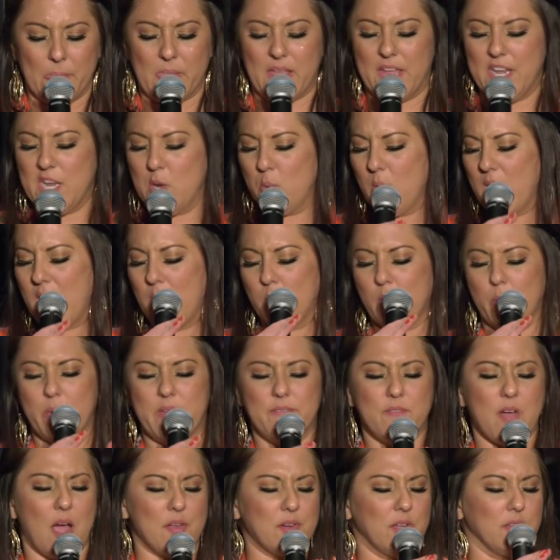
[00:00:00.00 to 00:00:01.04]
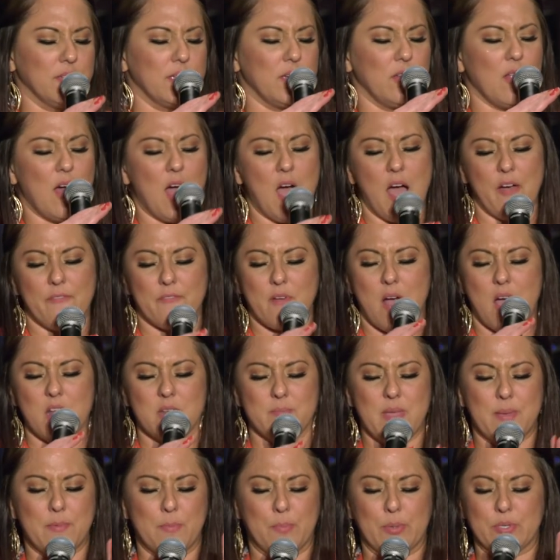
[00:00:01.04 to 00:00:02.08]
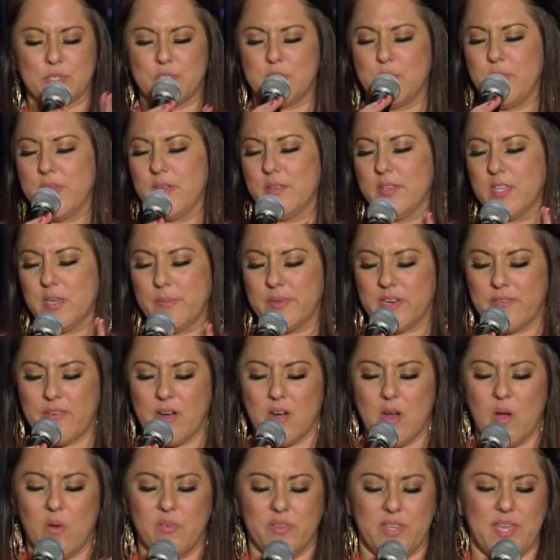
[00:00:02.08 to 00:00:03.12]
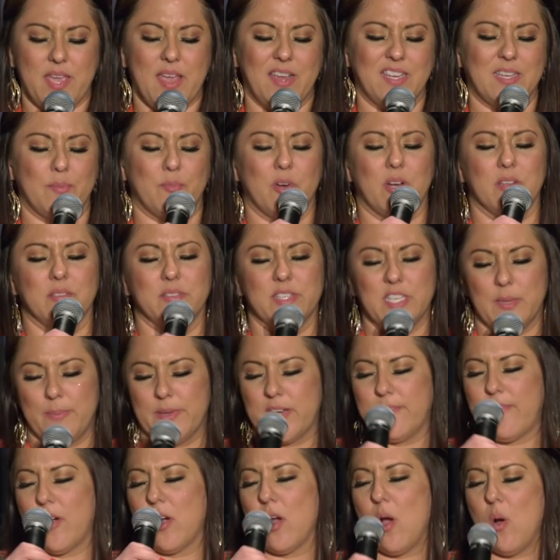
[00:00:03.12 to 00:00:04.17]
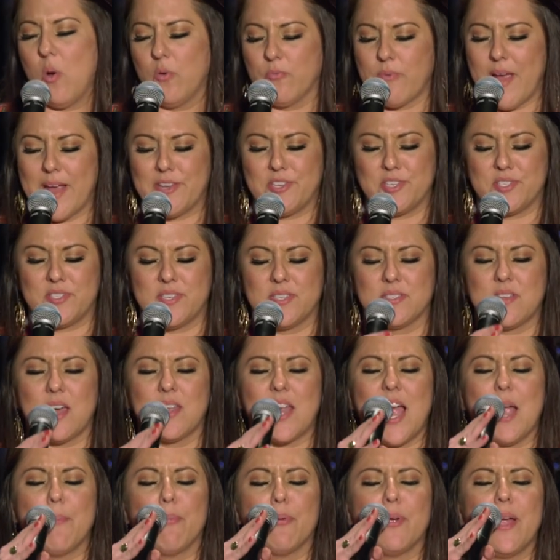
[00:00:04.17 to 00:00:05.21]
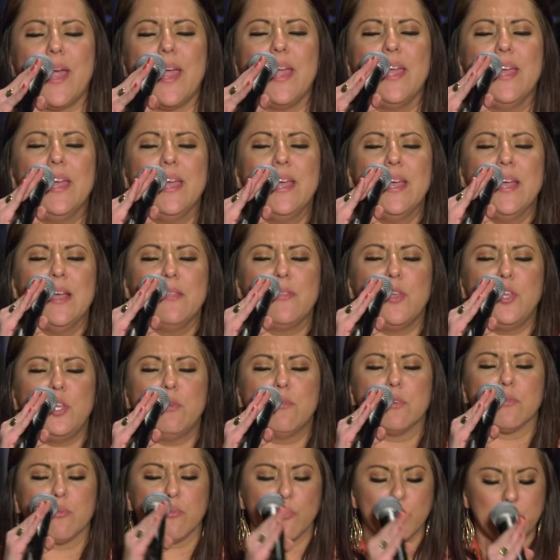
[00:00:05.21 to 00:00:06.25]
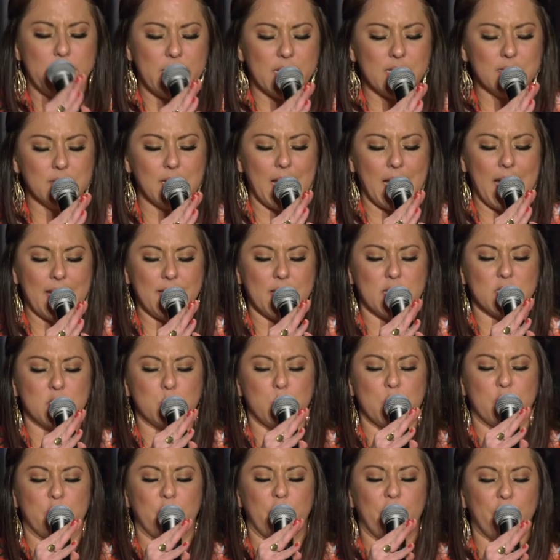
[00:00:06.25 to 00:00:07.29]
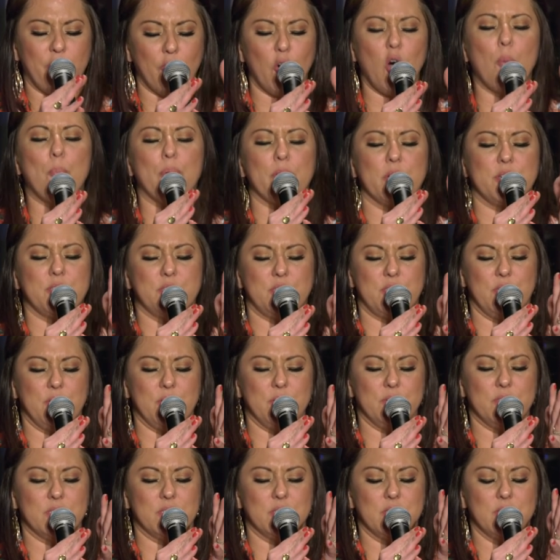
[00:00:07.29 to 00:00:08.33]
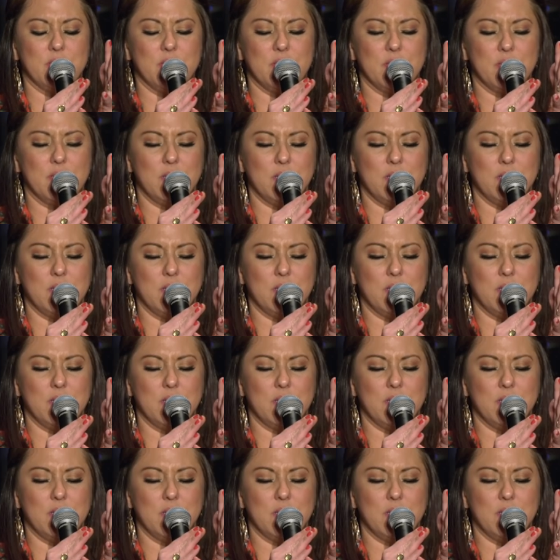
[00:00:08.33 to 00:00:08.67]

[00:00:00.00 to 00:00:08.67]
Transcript: Anywhere where we've gotten a little off, God, and maybe pursuing a little bit of our own kingdom or a little bit of our own righteousness, God, I pray that you would realign us with full pursuit,